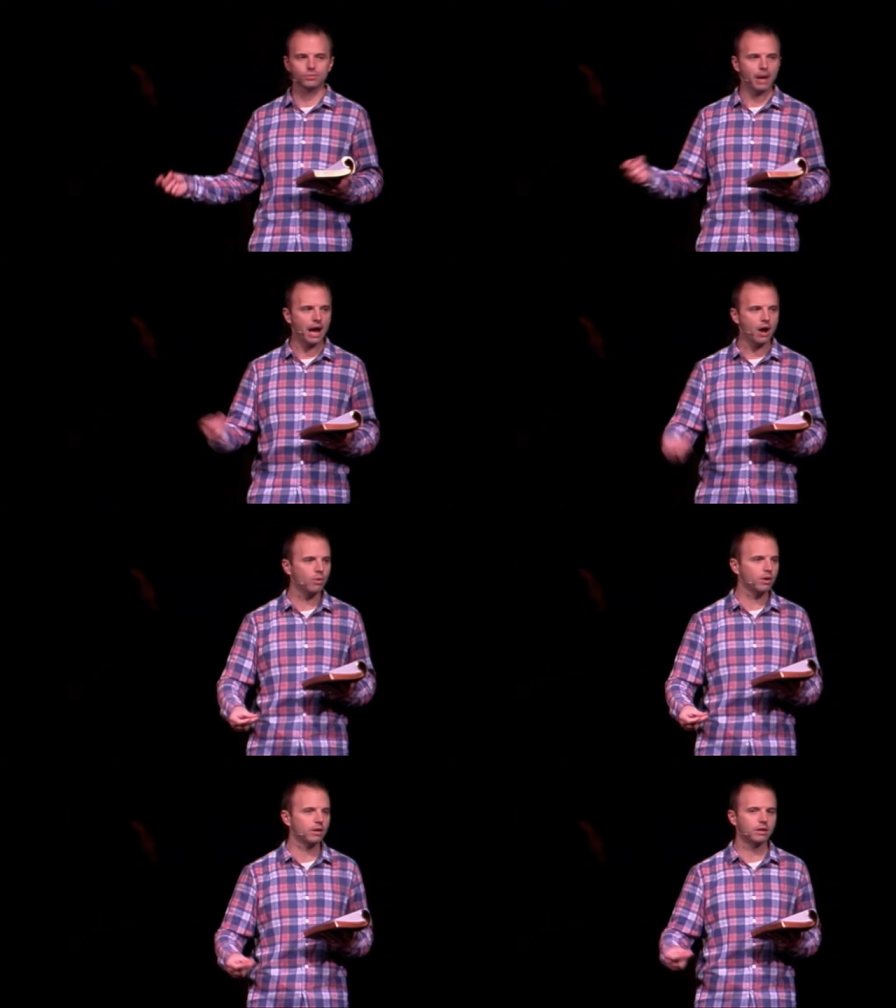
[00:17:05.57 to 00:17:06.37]

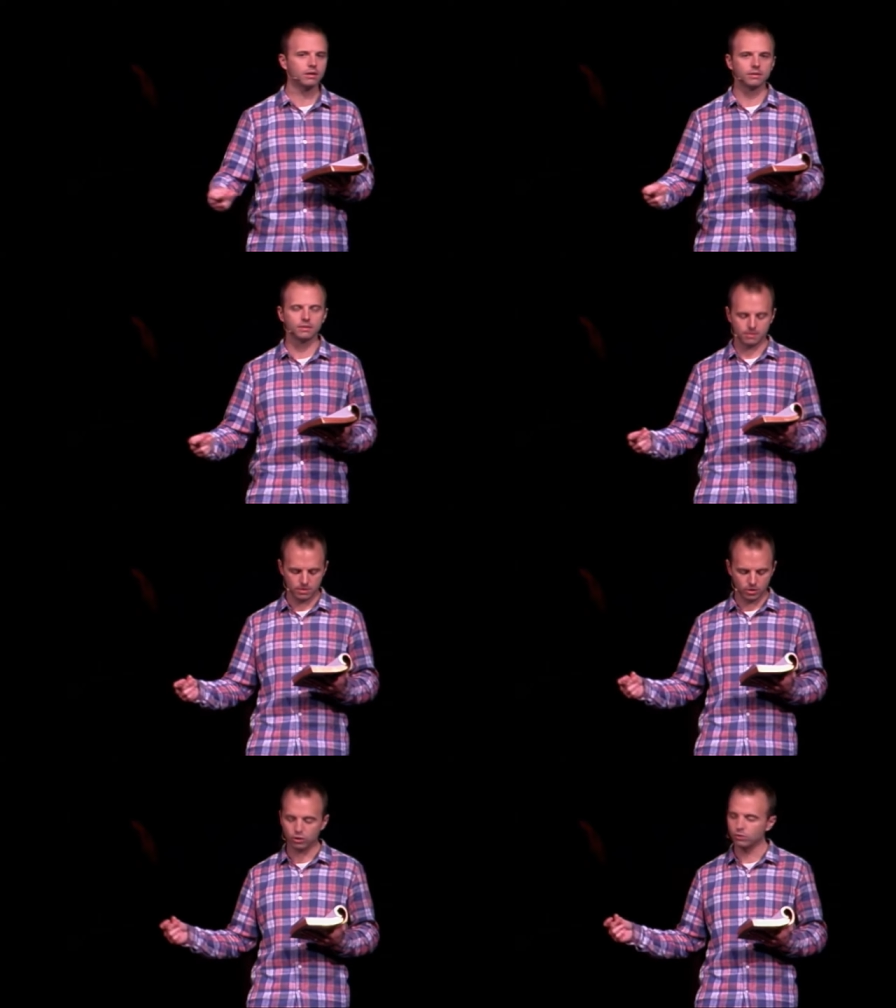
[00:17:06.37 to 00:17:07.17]
power,
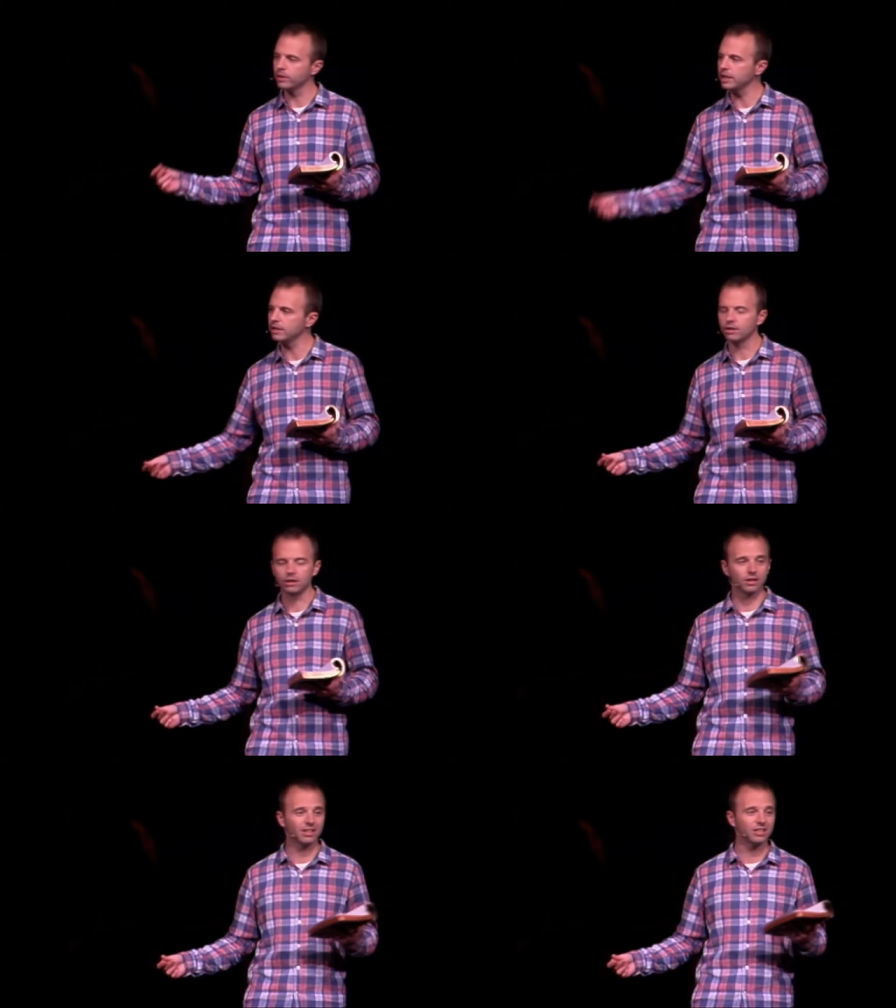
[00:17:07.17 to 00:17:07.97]

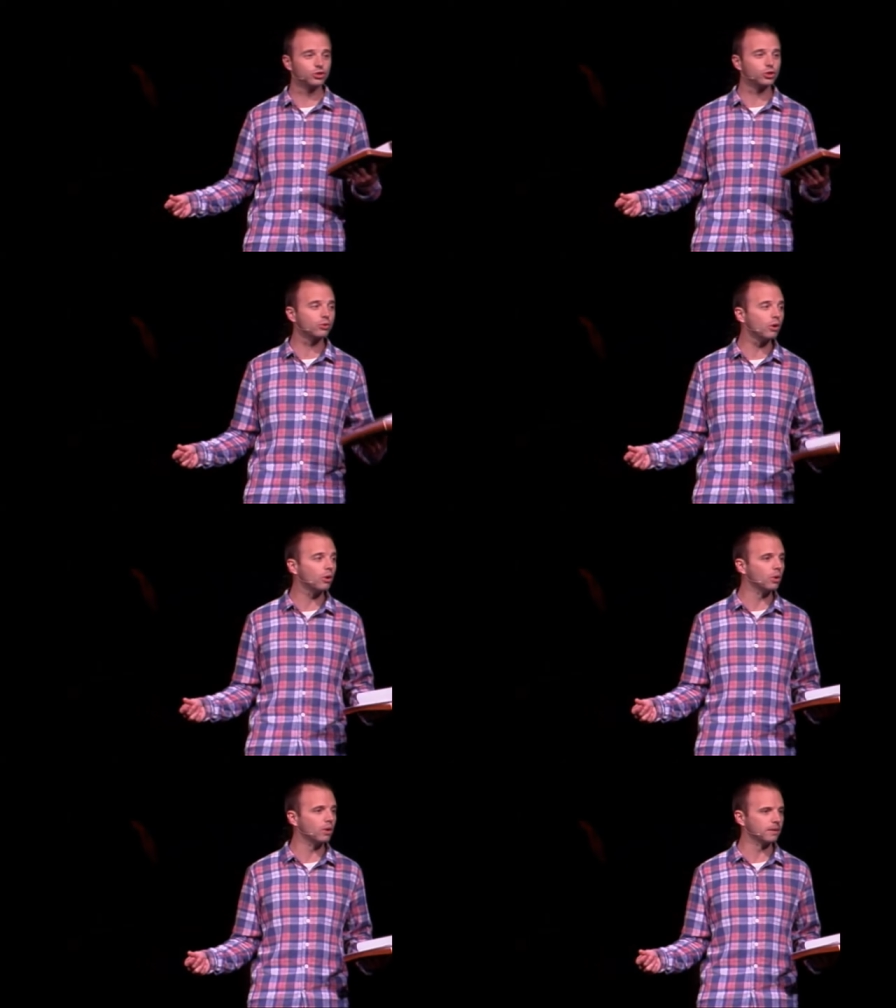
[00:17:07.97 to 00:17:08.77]
career,
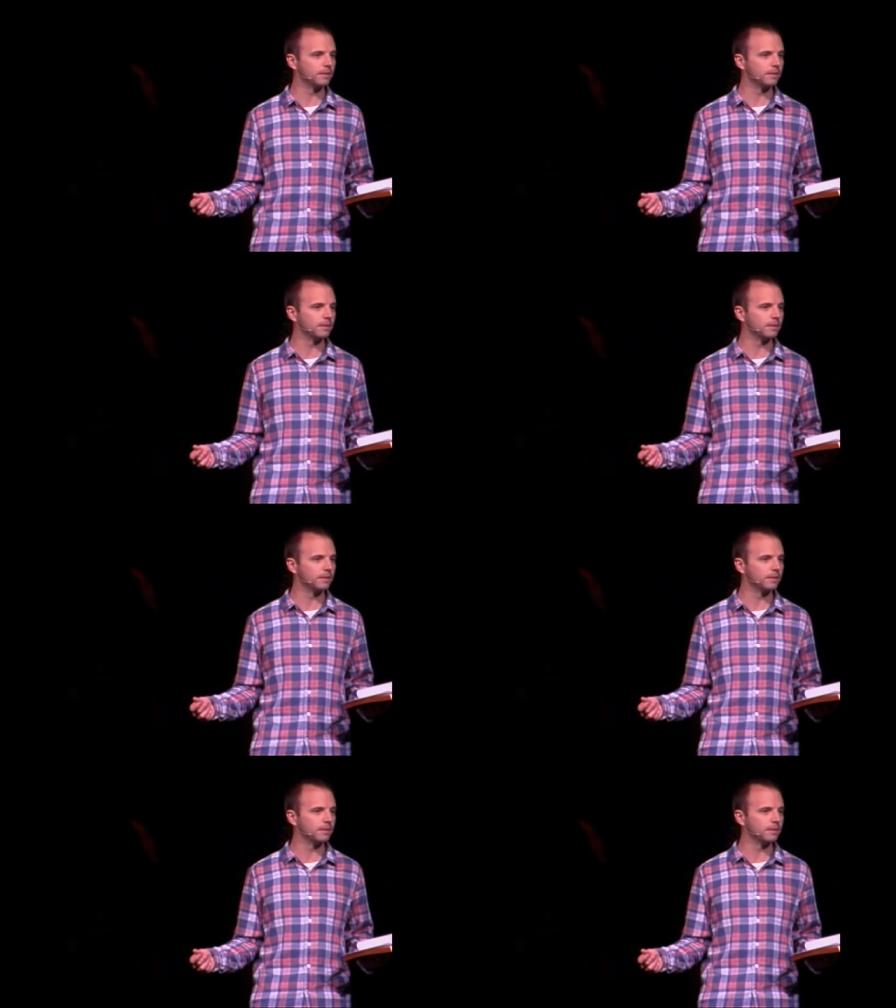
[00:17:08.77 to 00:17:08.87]
control.